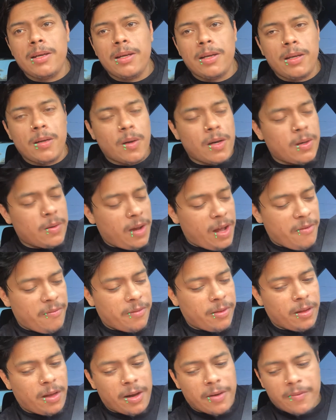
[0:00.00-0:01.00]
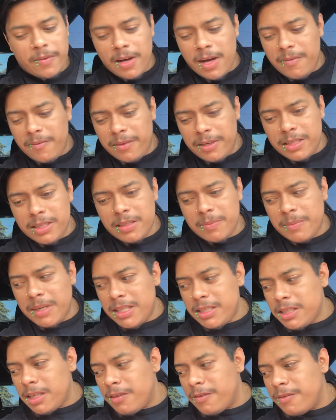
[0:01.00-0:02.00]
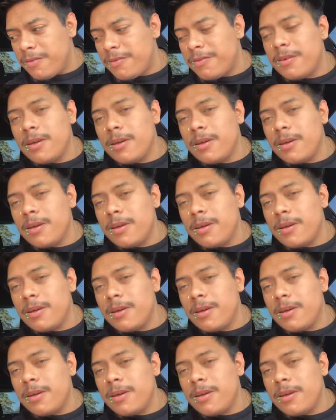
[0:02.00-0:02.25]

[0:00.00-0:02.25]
I don't have a lot of confidence in myself.